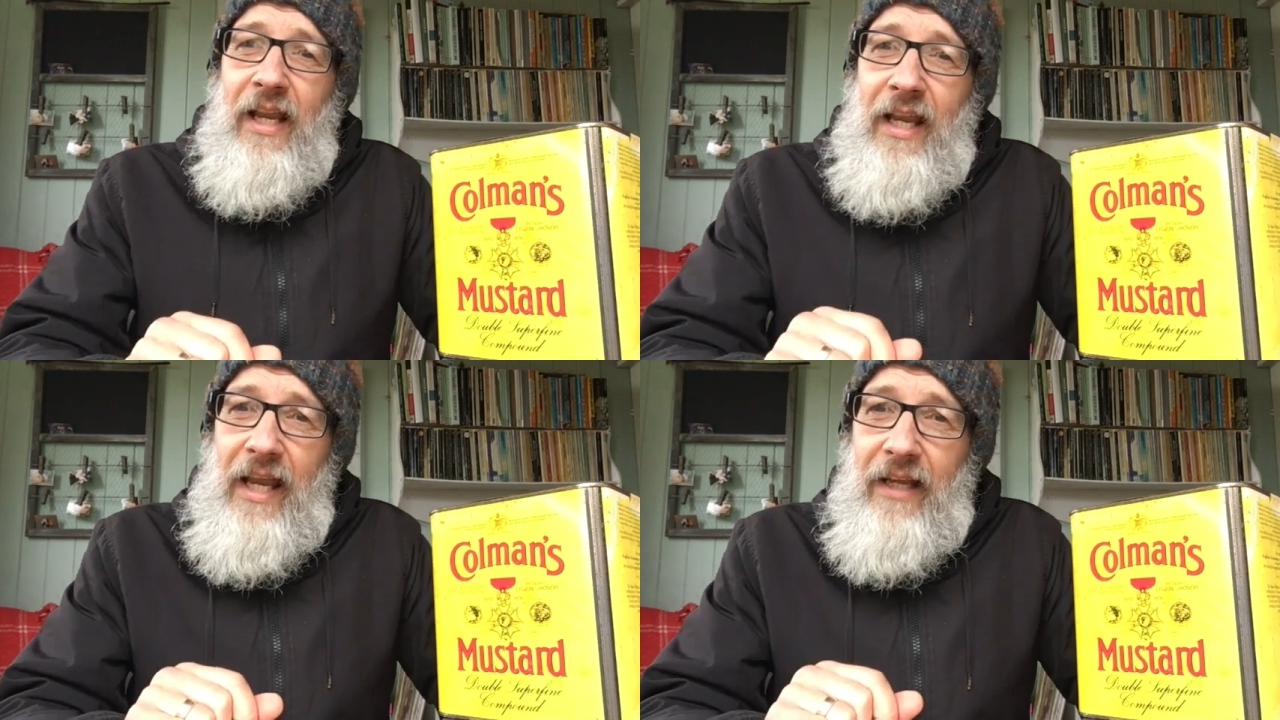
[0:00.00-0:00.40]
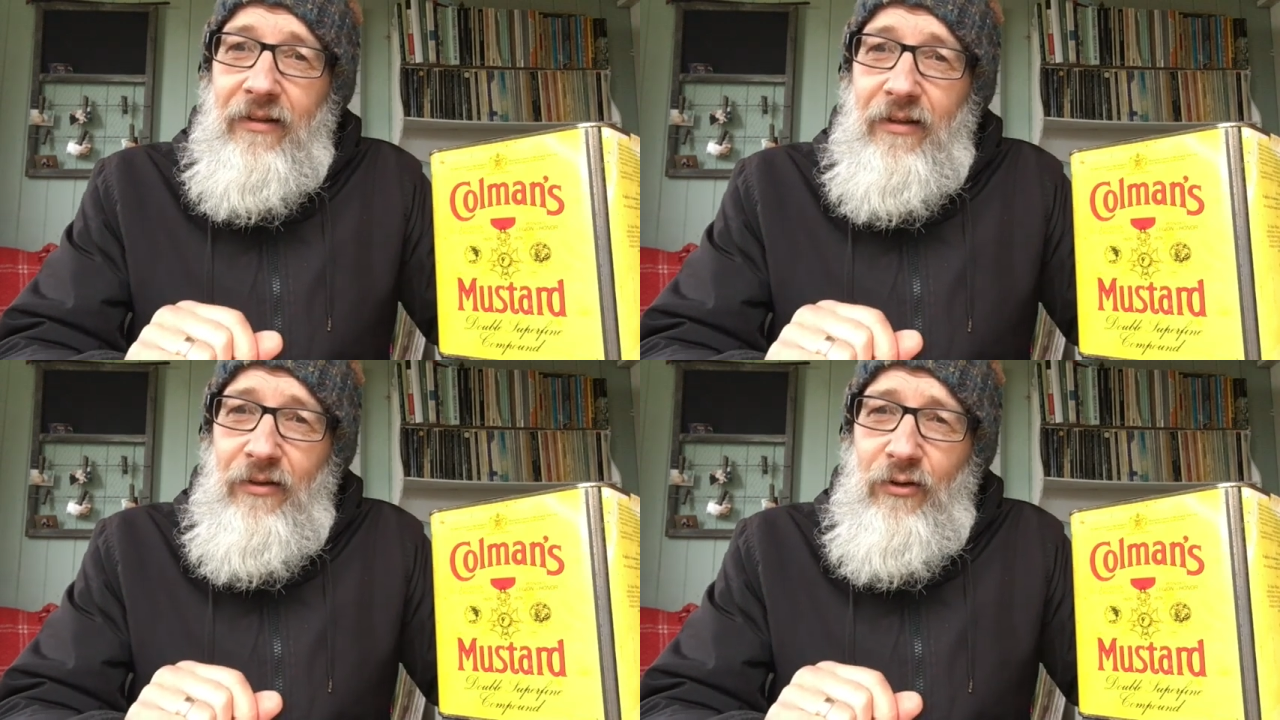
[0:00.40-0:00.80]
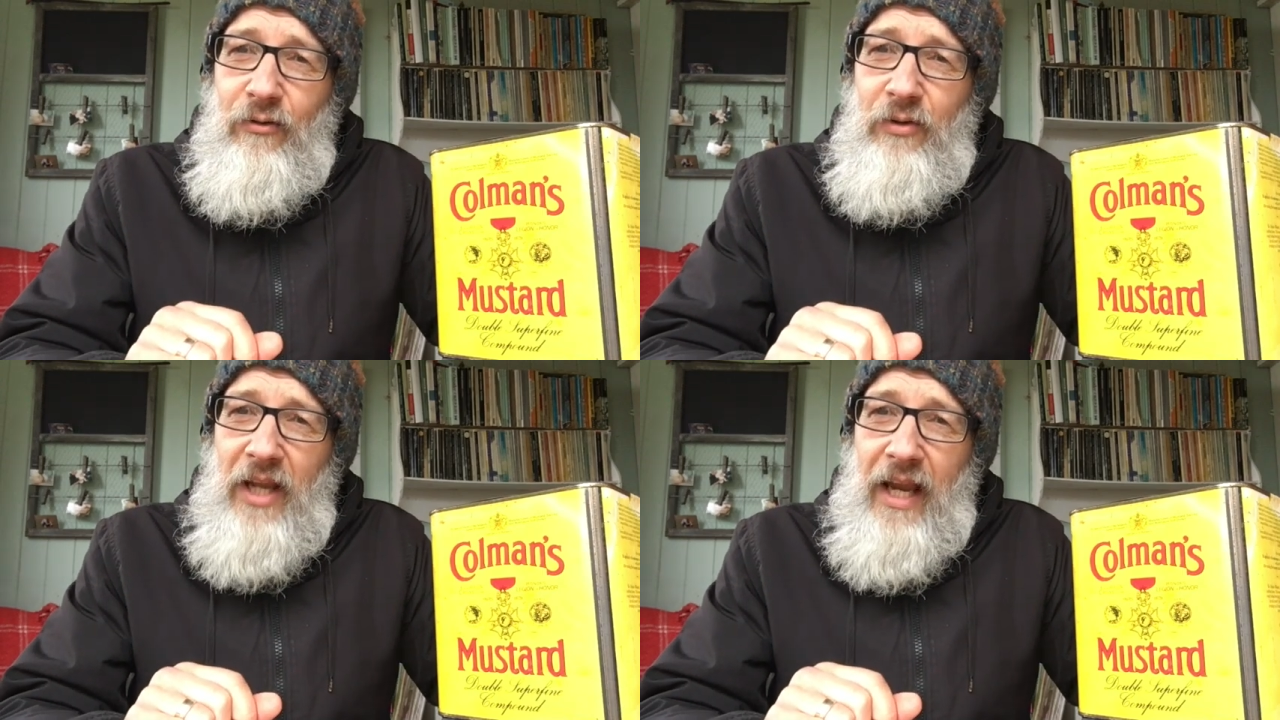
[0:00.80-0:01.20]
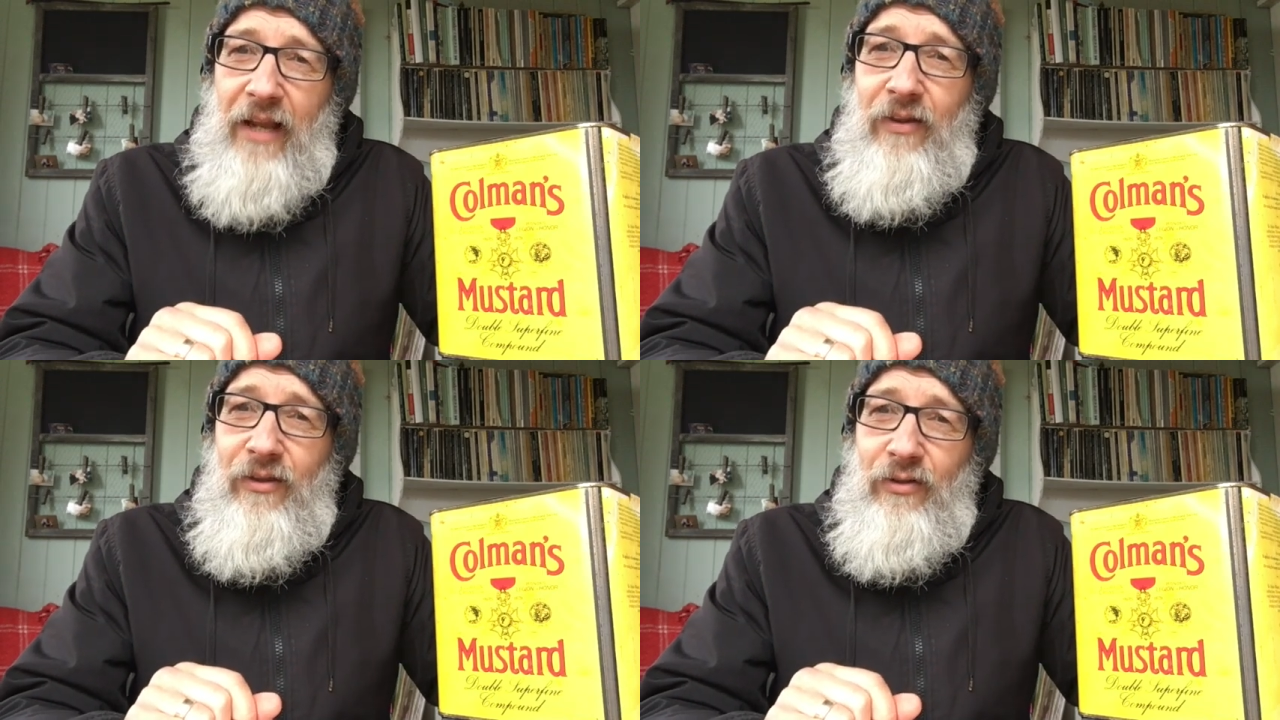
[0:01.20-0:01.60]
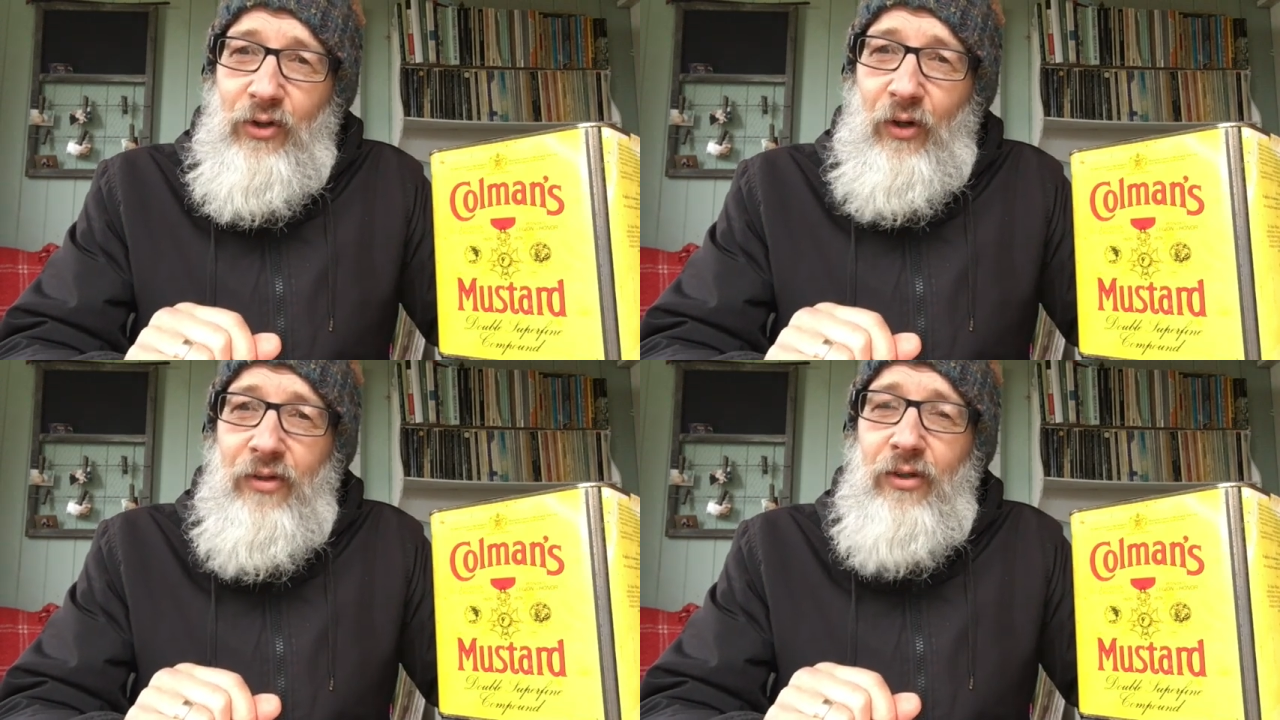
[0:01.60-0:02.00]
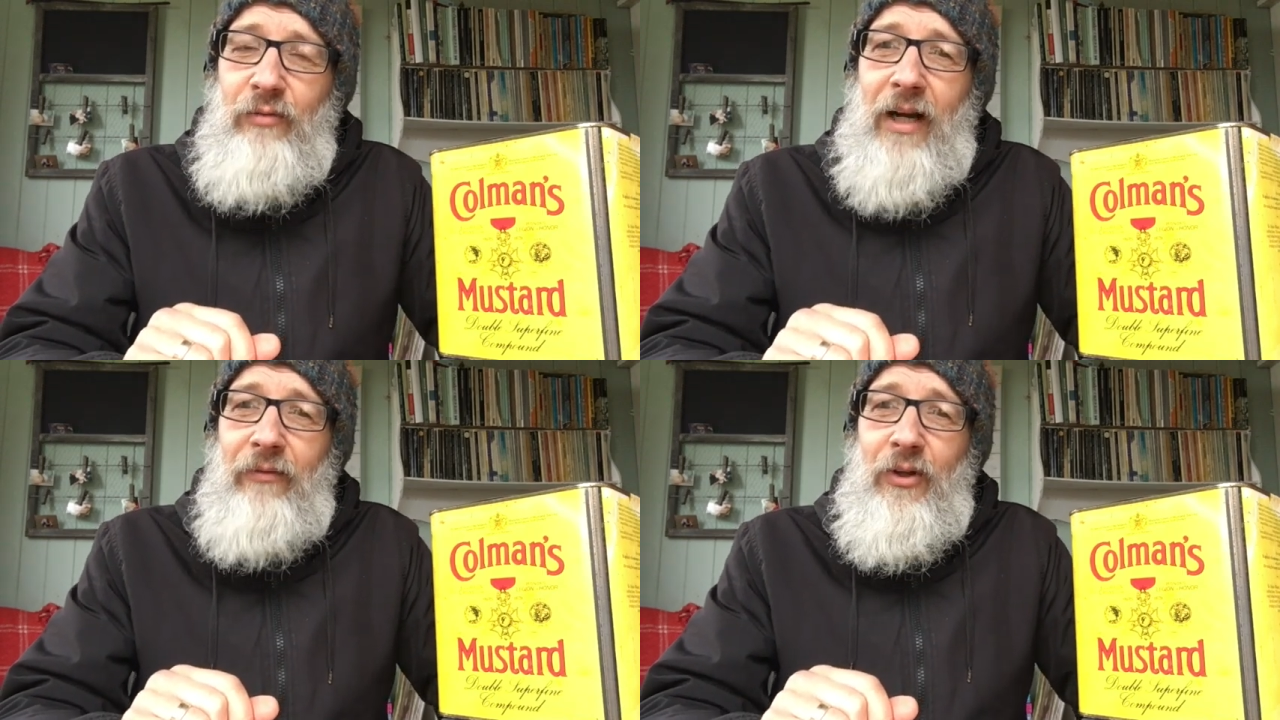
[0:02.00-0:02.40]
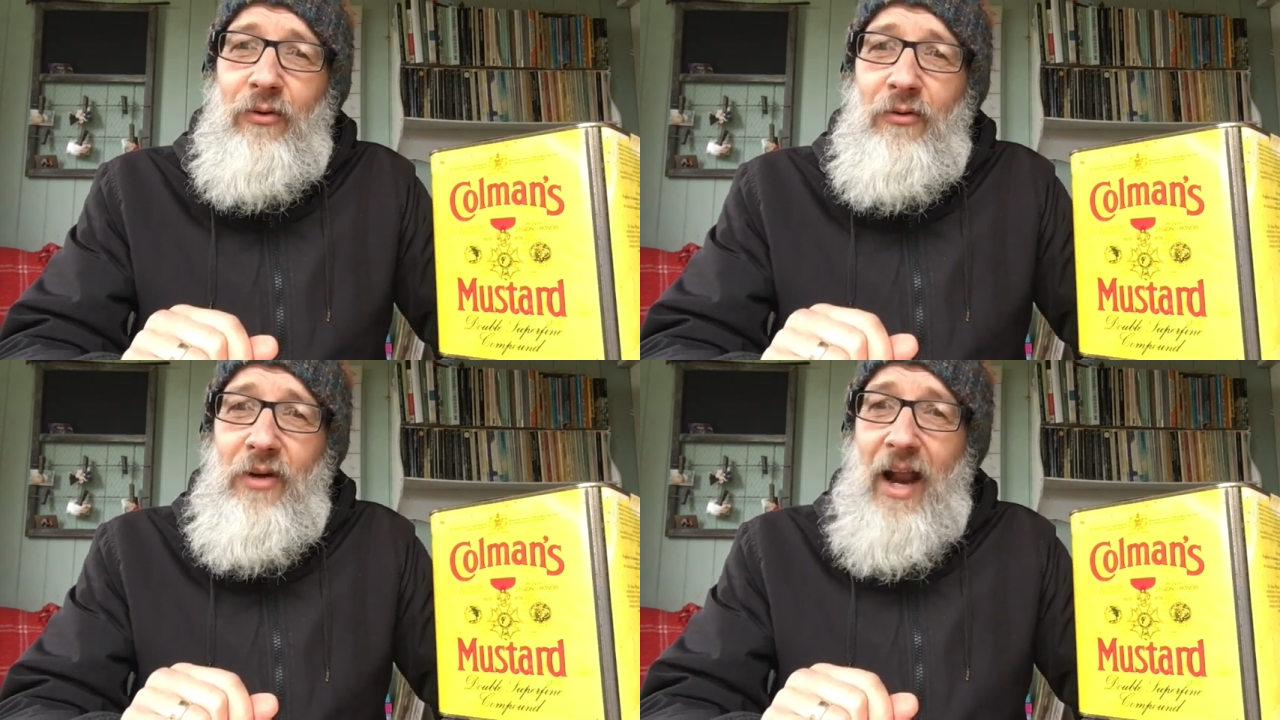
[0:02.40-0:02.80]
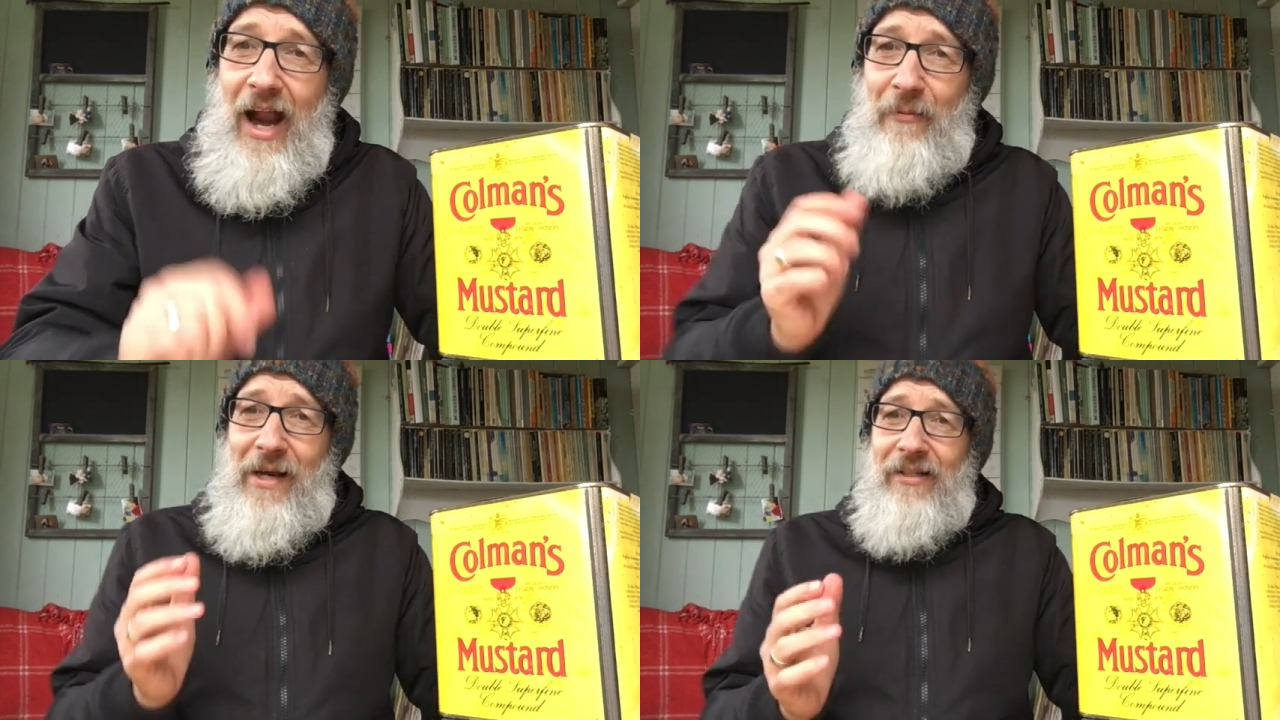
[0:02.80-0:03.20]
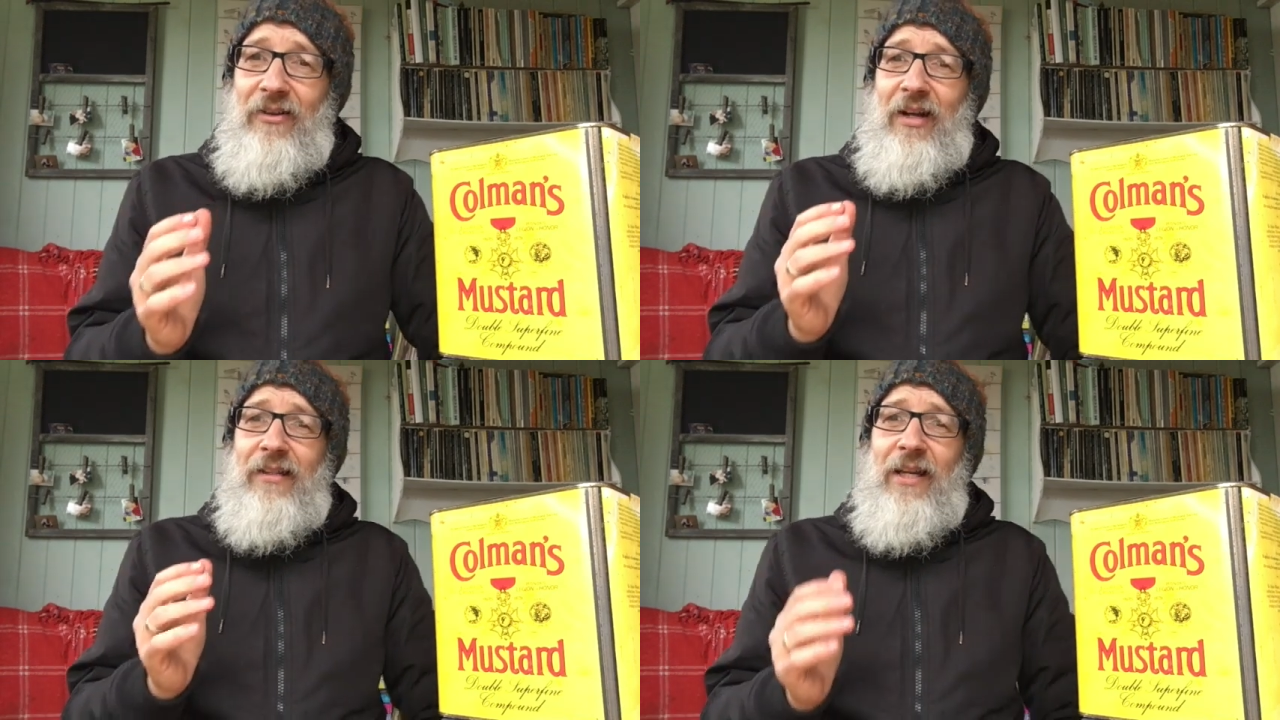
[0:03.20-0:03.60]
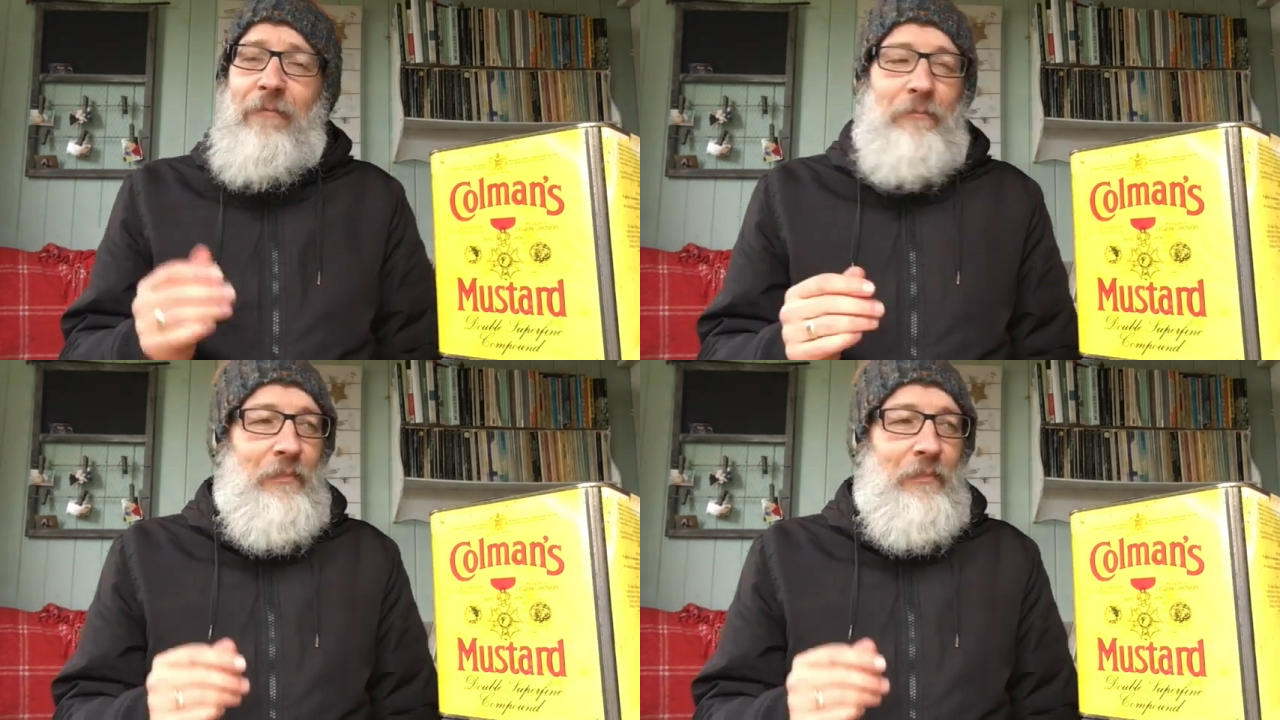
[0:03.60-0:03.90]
in the new year that's just around the corner. How exciting!